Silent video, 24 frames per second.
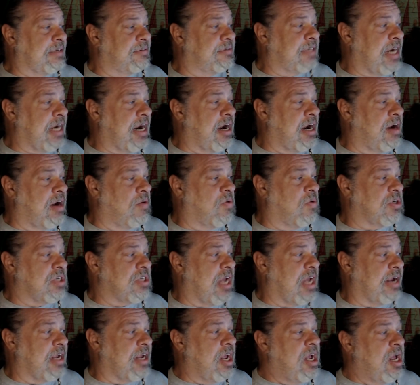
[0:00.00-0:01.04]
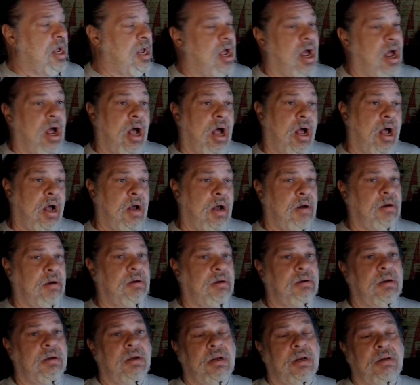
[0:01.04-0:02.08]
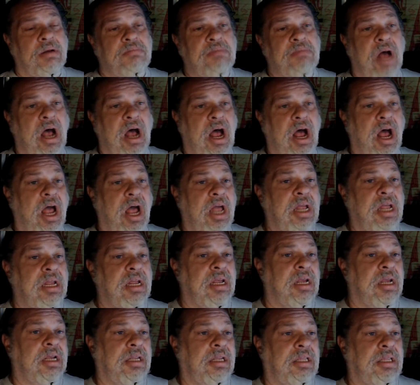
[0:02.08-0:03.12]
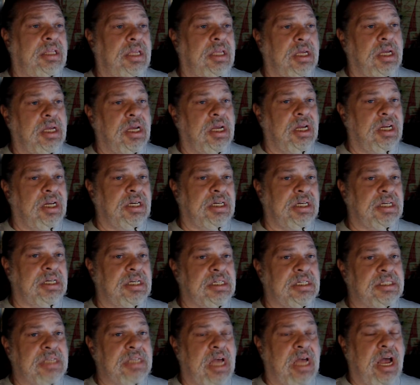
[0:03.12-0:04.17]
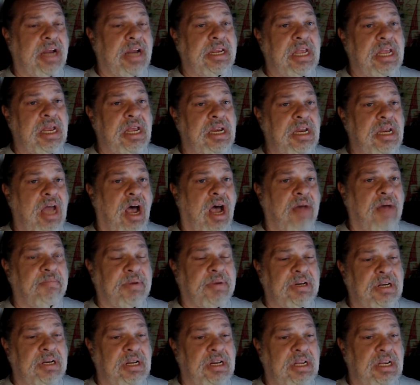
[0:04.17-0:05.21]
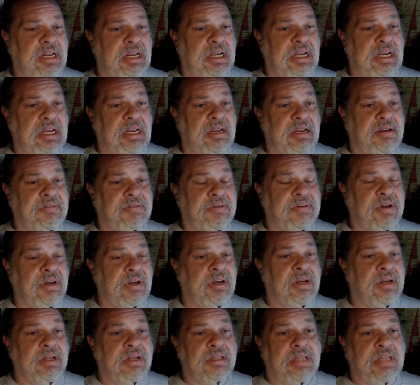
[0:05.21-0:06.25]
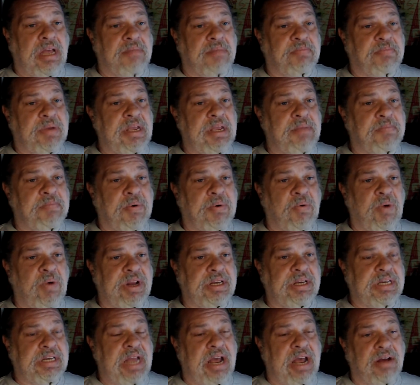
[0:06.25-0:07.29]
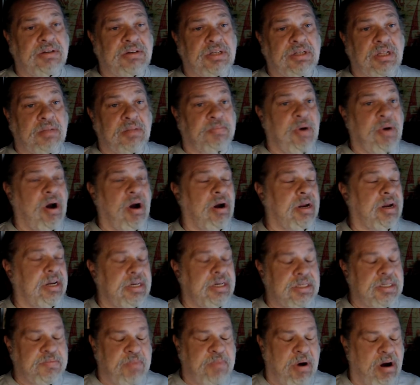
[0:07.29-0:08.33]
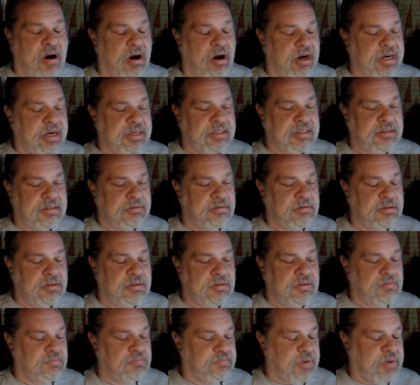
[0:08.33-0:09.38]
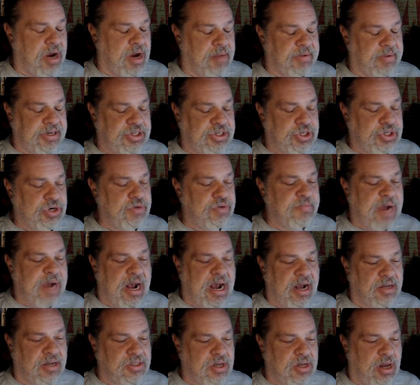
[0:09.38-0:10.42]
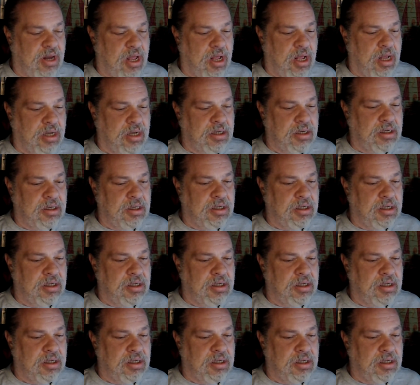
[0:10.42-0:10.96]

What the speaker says: Karen was like, oh my goodness, I cannot believe that people went down to the park, and this park is probably 2 miles long,